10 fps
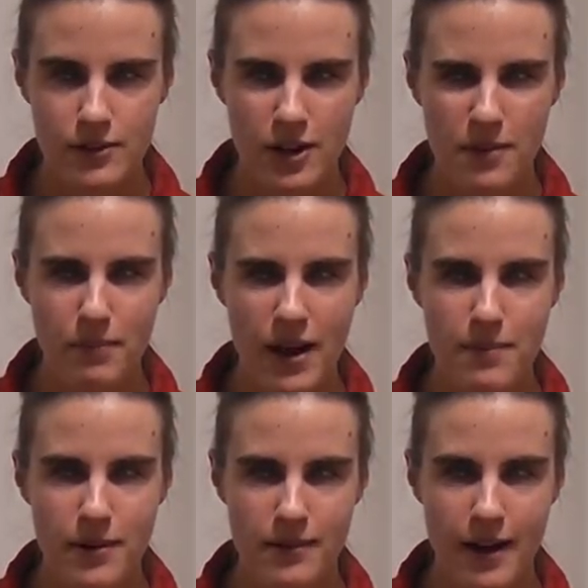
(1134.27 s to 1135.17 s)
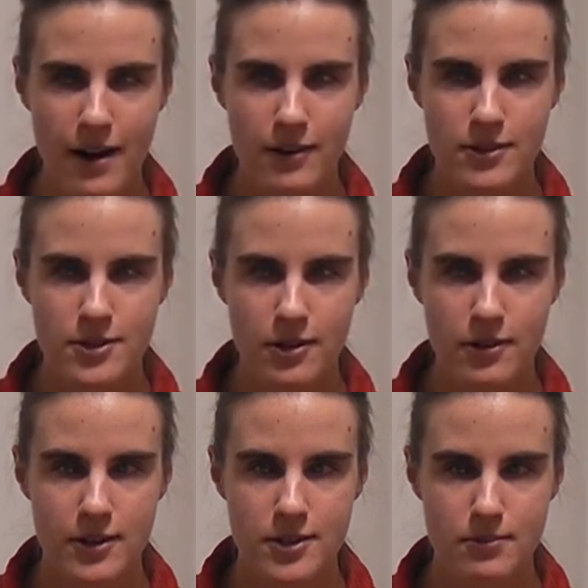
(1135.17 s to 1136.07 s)
term paper there, so
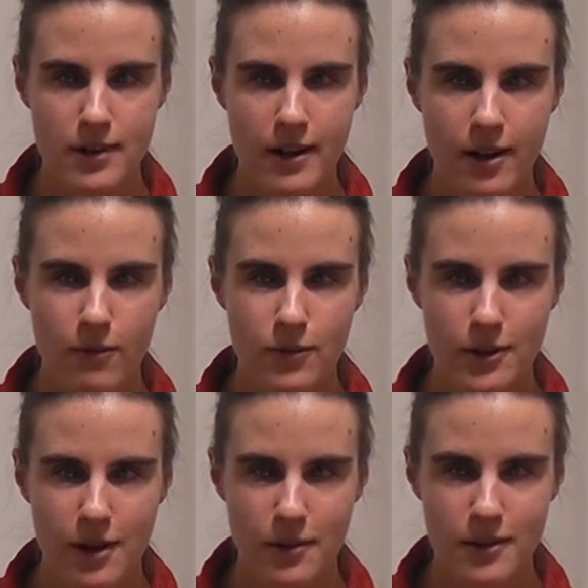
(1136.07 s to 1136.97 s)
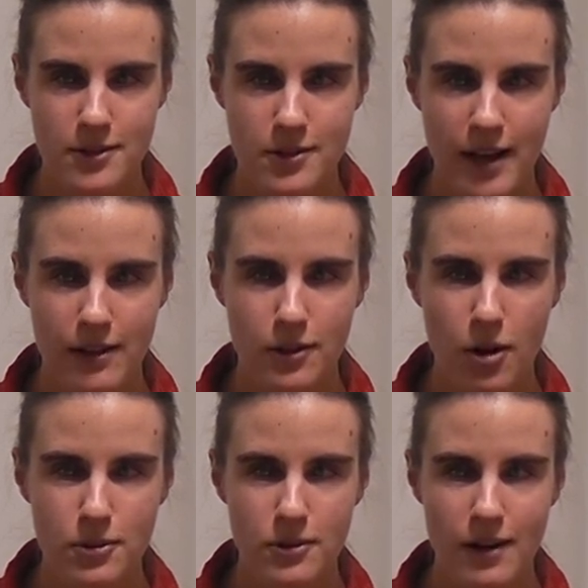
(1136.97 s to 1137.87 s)
it's really comfortable. So you can
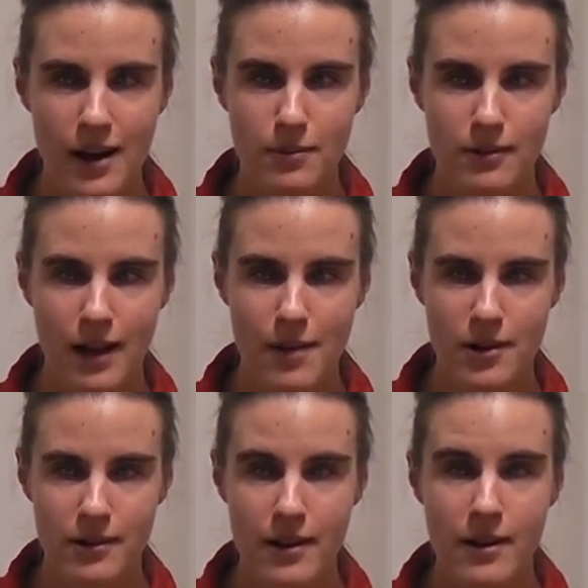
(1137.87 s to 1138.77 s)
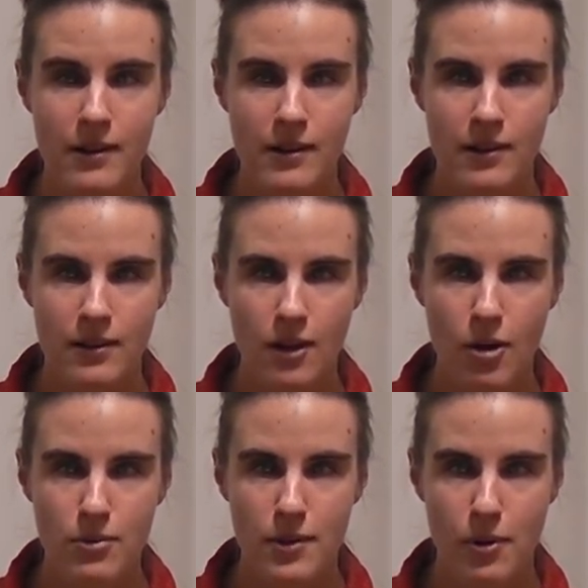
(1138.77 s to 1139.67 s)
go to the library,
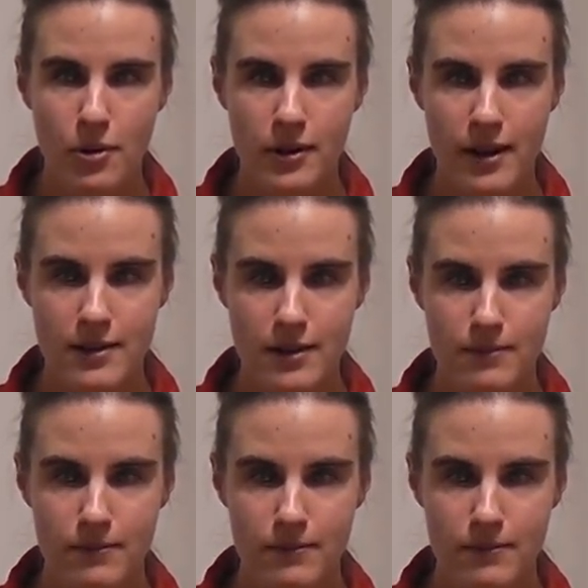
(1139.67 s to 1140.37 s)
loan the book in a